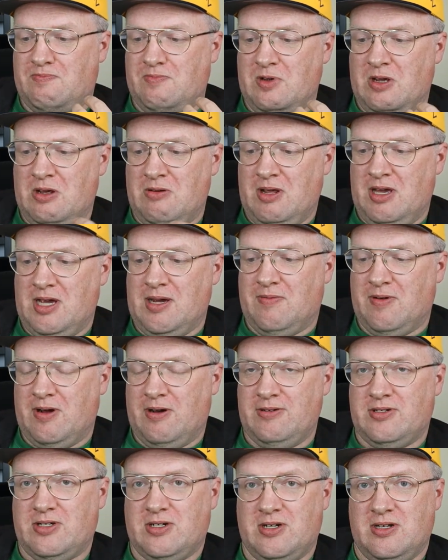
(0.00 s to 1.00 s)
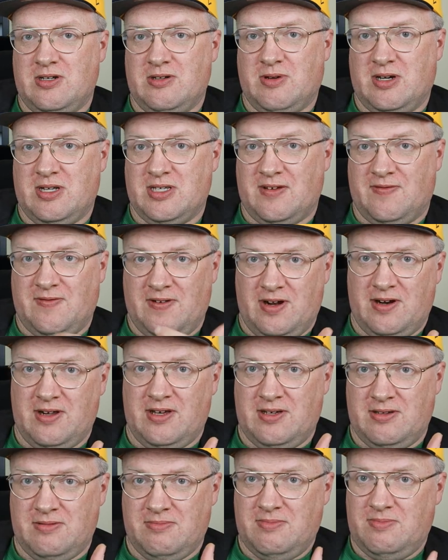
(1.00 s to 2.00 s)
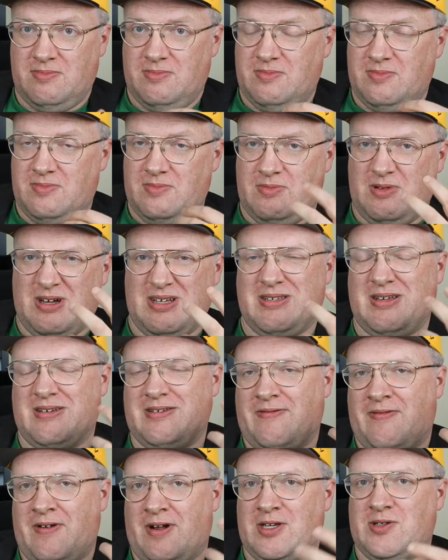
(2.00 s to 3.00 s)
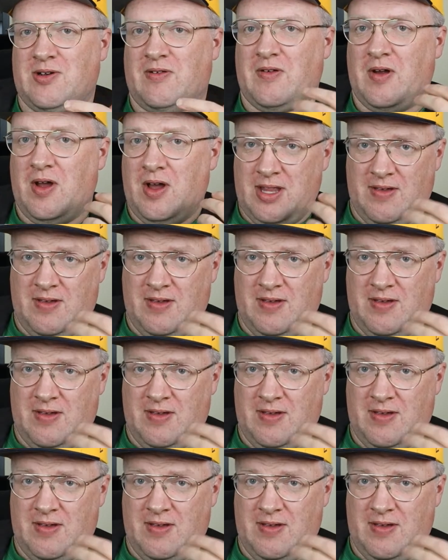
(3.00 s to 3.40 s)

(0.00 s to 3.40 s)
unique approach to what is a fairly, well, it's actually fairly straightforward.